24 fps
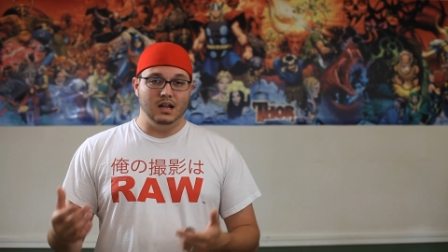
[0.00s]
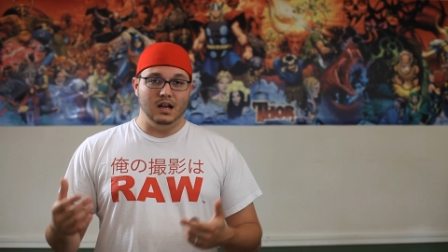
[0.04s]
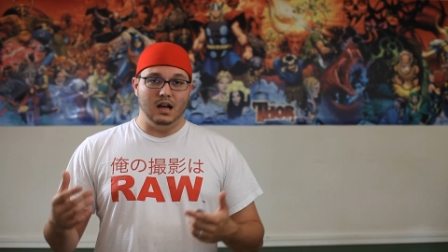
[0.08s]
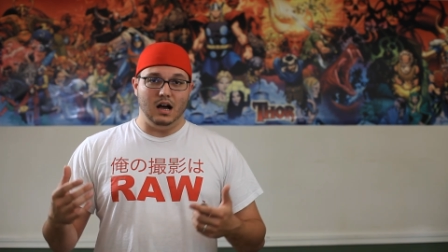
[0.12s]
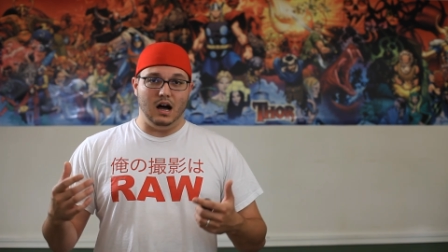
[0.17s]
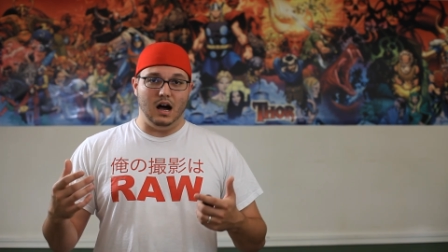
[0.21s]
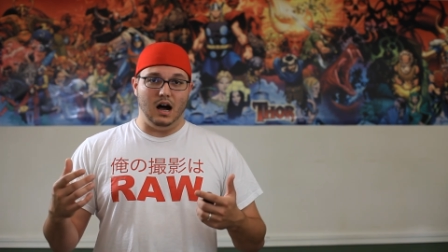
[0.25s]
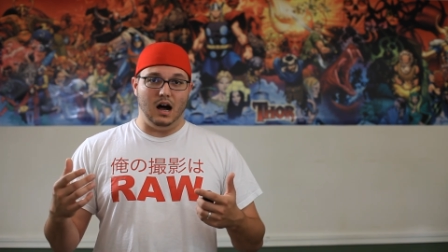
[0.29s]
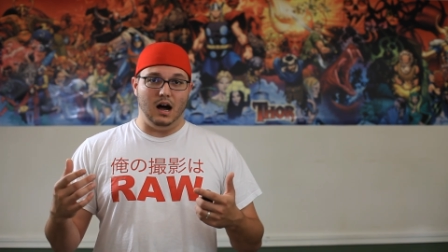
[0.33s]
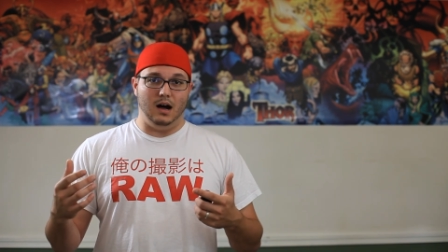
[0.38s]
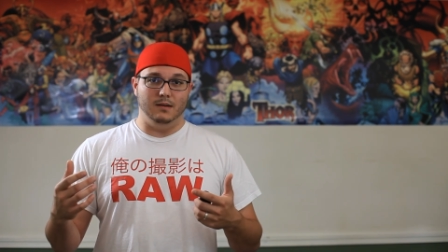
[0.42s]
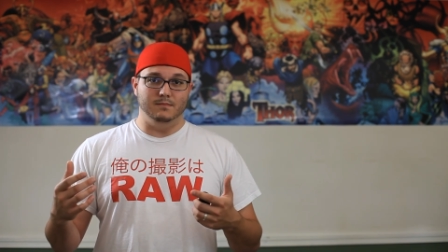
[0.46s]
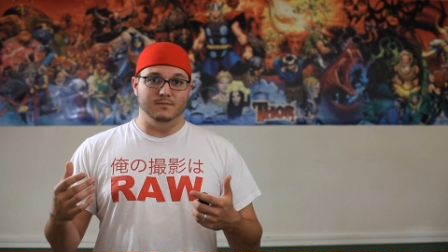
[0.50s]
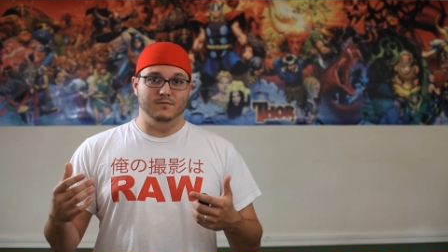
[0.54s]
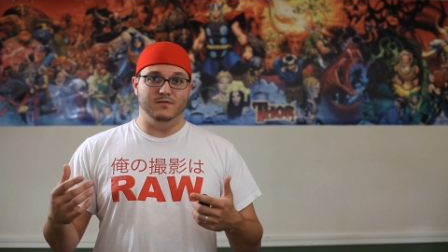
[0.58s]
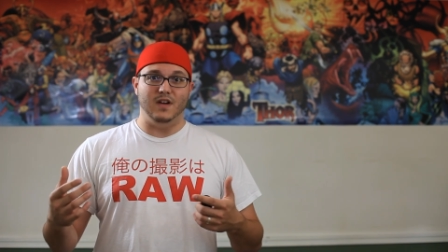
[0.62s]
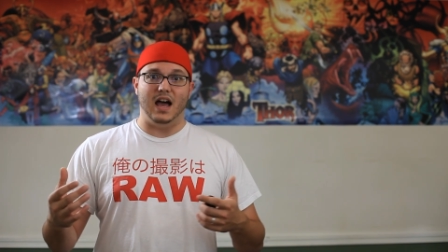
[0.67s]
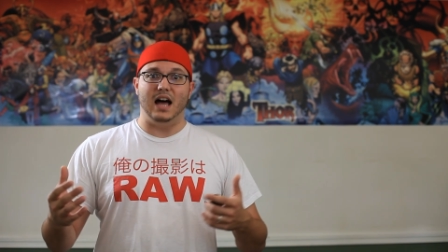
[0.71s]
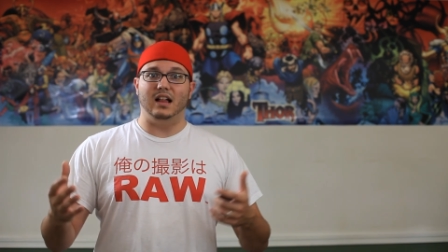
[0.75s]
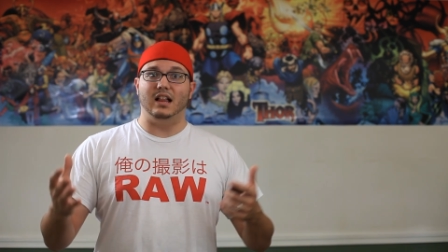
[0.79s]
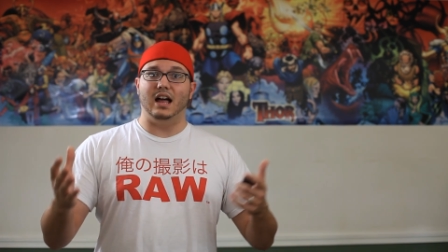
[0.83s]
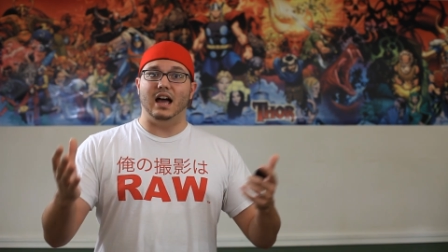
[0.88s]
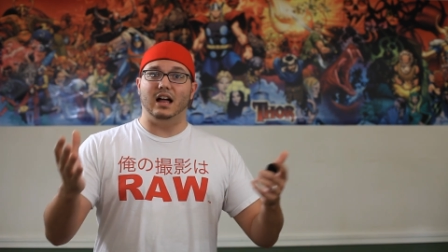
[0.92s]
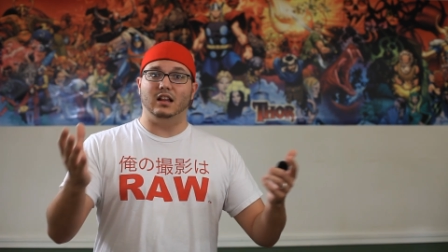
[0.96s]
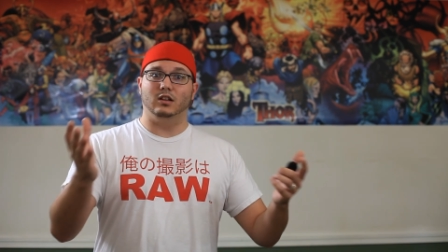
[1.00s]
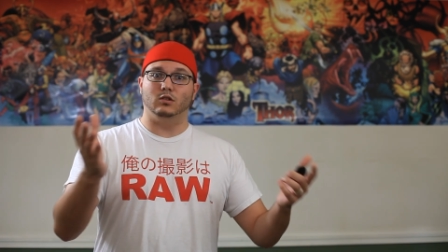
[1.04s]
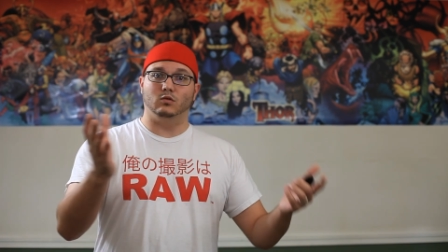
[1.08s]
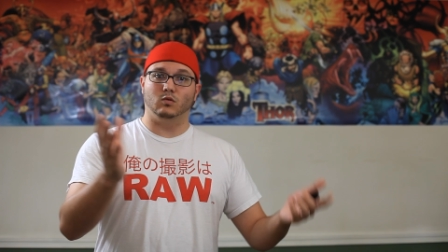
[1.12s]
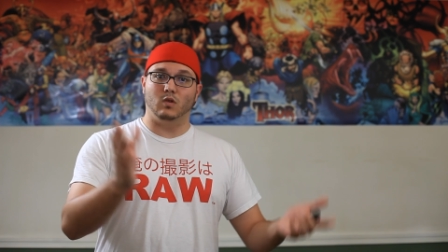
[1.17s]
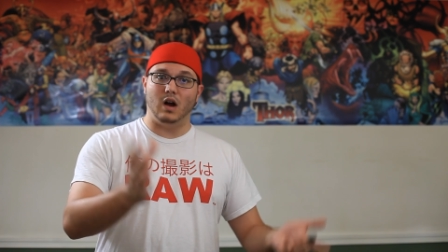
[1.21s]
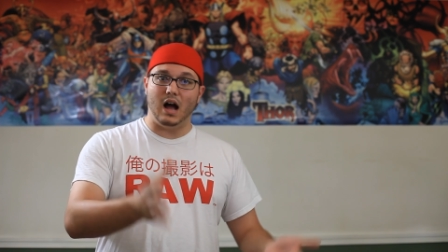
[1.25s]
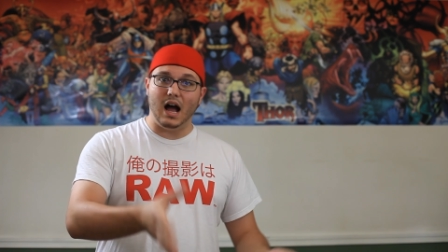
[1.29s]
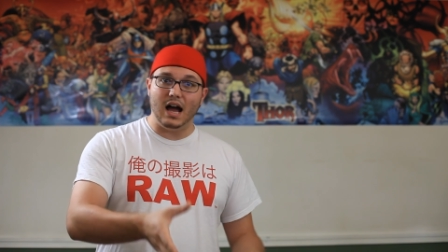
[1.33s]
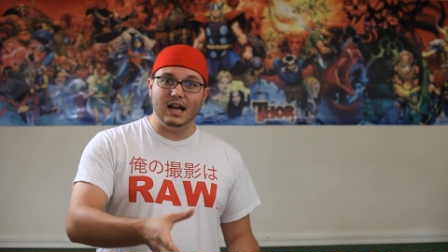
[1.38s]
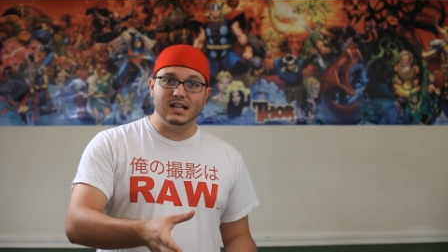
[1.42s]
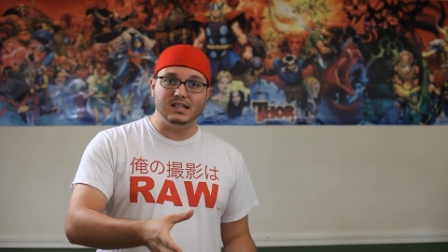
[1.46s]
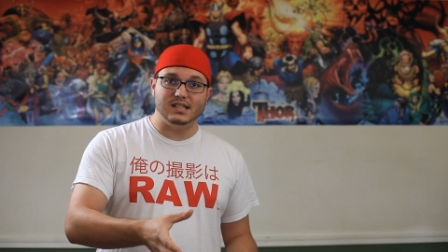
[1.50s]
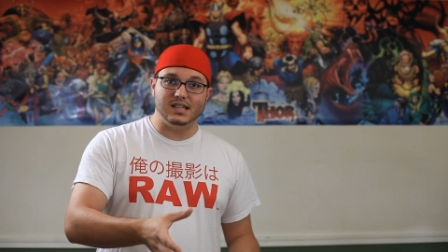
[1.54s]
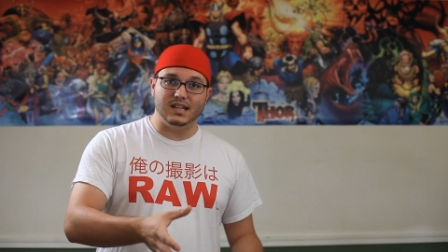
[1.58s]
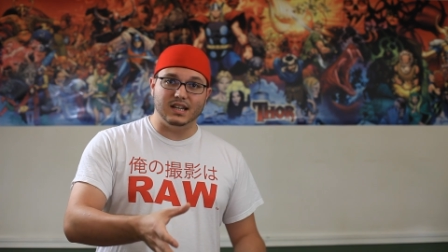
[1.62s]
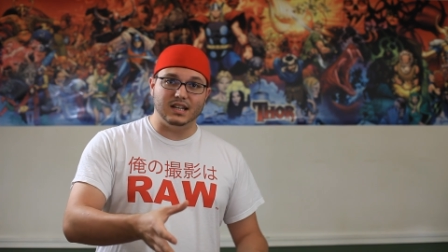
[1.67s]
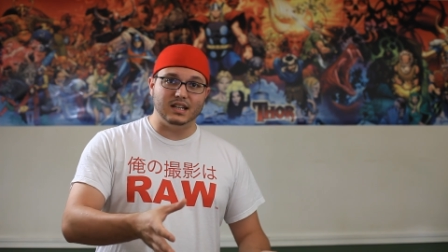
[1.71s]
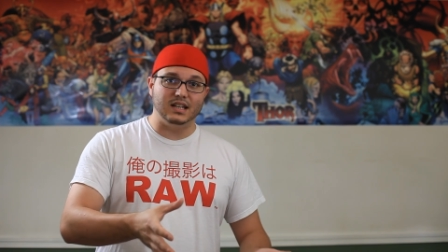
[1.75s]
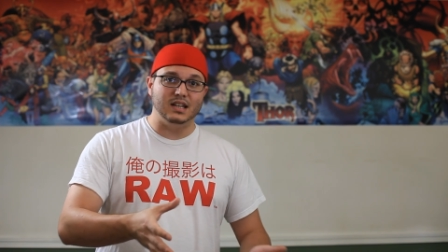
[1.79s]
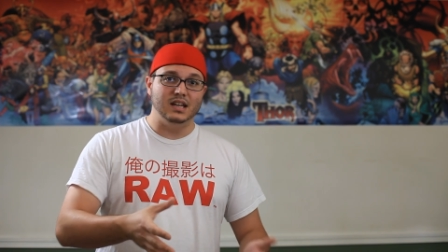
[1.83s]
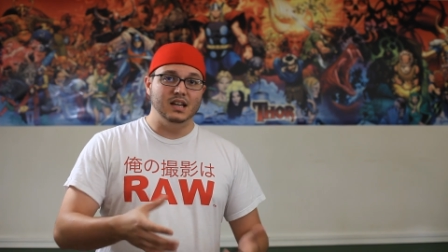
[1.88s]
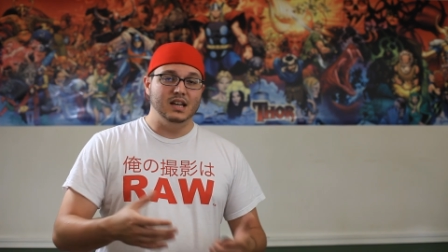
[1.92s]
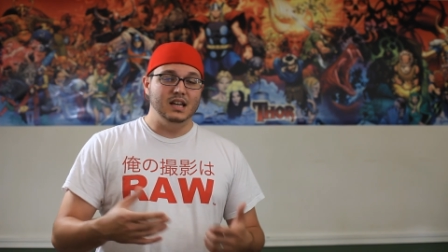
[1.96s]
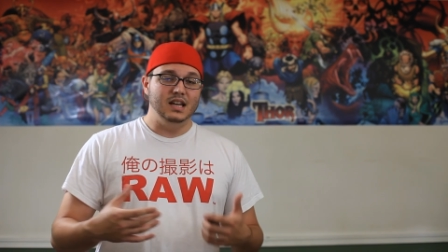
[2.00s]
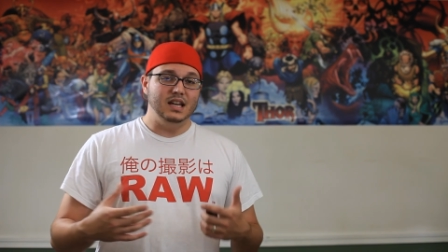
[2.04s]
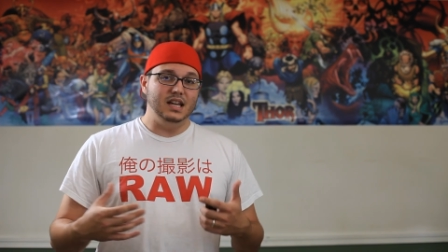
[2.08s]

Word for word: Um, Valhalla Rising